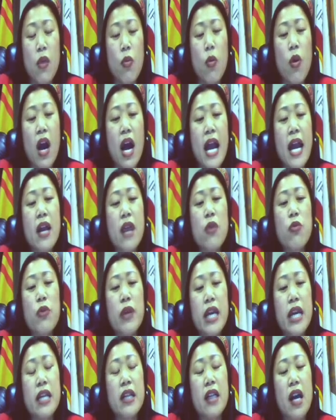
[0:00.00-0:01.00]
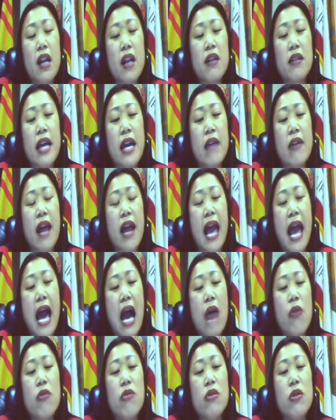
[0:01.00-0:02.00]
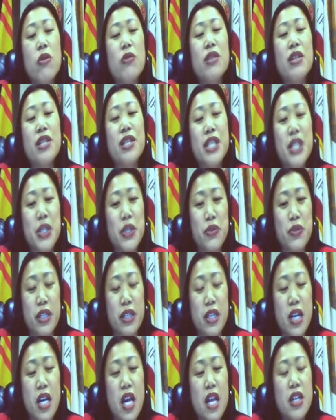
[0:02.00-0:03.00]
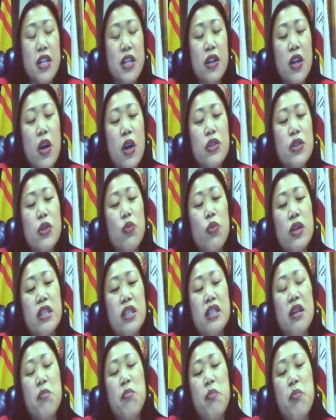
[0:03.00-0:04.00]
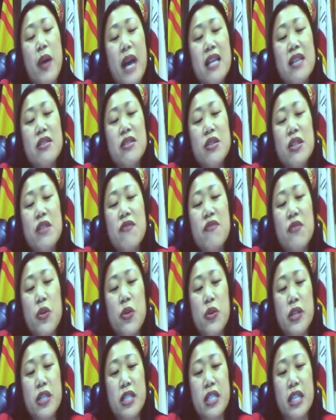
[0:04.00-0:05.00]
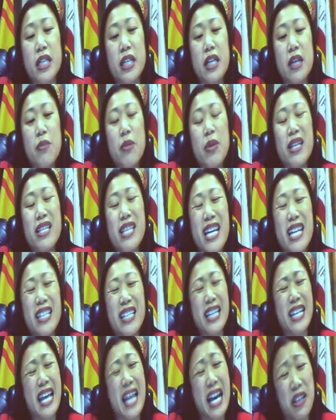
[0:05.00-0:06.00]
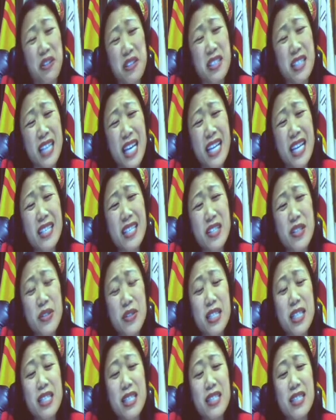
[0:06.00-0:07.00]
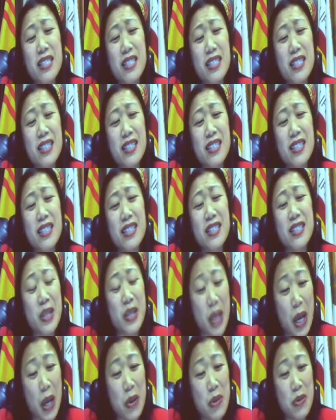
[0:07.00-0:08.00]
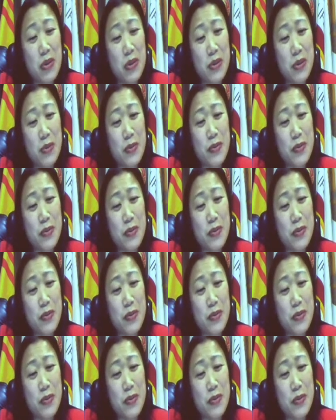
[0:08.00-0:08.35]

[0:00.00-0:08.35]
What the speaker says: Why are we not allowing our own children to go to one of the best universities, but yet let outside students to go?